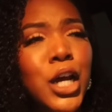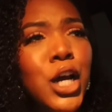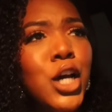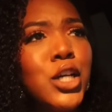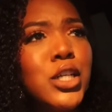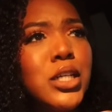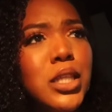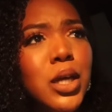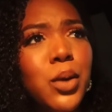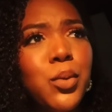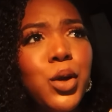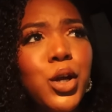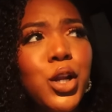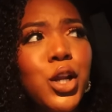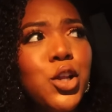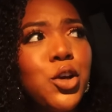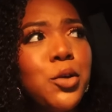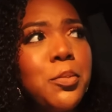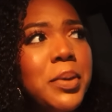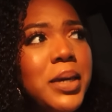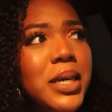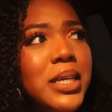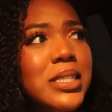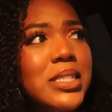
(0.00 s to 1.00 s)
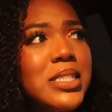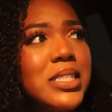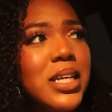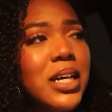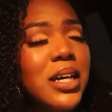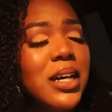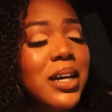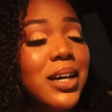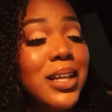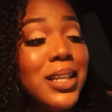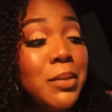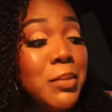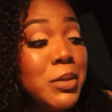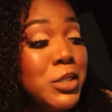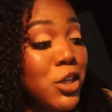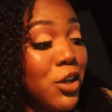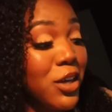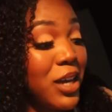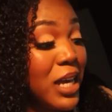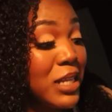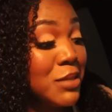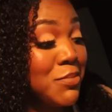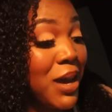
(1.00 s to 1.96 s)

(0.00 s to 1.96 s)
So I think we're gonna do pizza. Let me tell you guys,